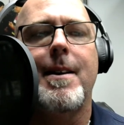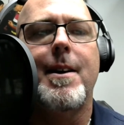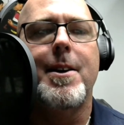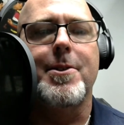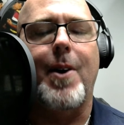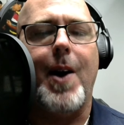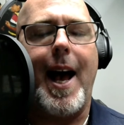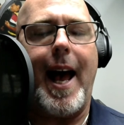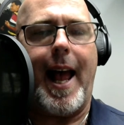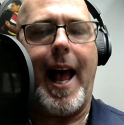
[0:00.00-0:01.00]
So,
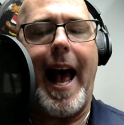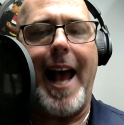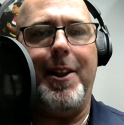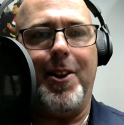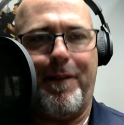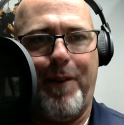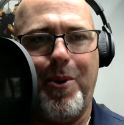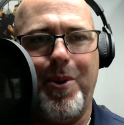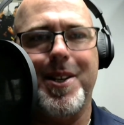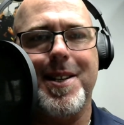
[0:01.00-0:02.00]
I look
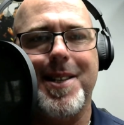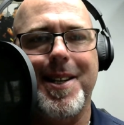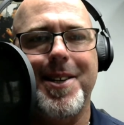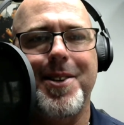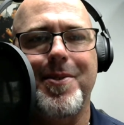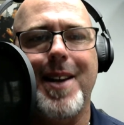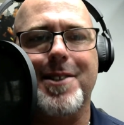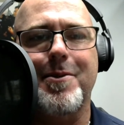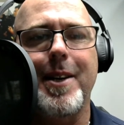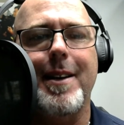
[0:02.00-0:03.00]
forward to seeing you
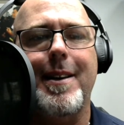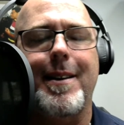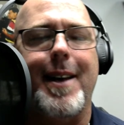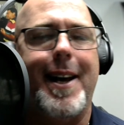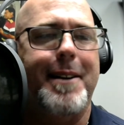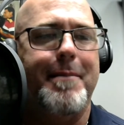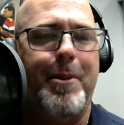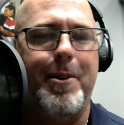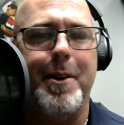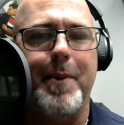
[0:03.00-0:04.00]
next week on
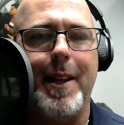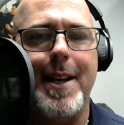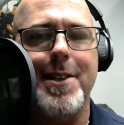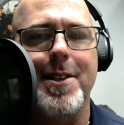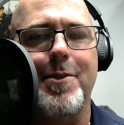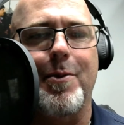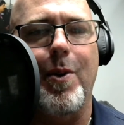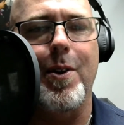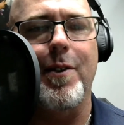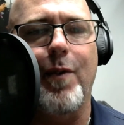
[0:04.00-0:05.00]
Employee Relations
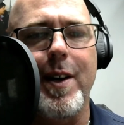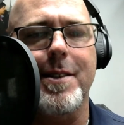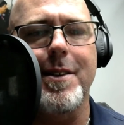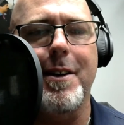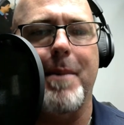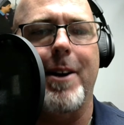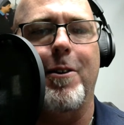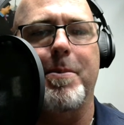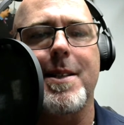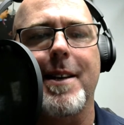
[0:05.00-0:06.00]
Words of Wisdom. I
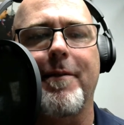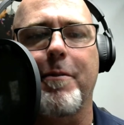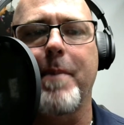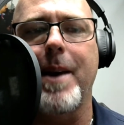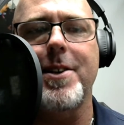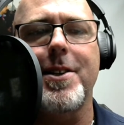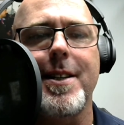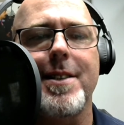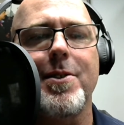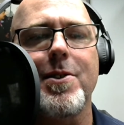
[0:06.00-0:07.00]
hope this information
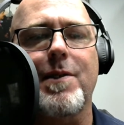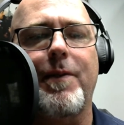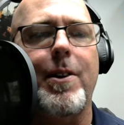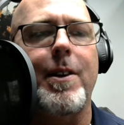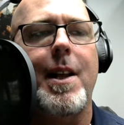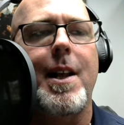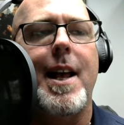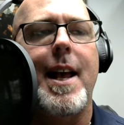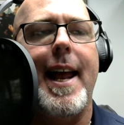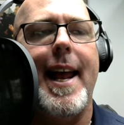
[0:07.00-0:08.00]
is useful.
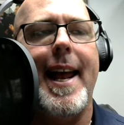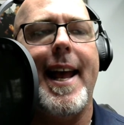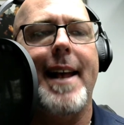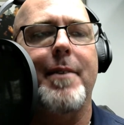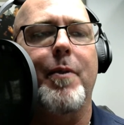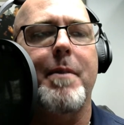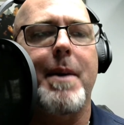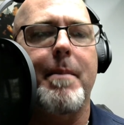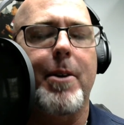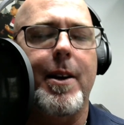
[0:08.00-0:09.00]
And
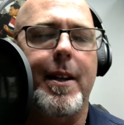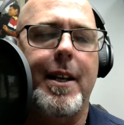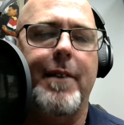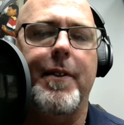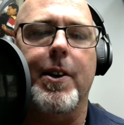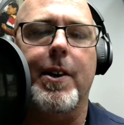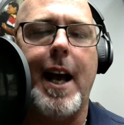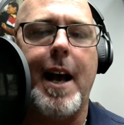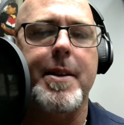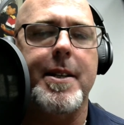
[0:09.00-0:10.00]
remember to leave your
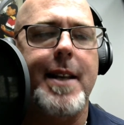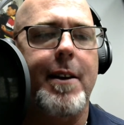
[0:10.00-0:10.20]
comments down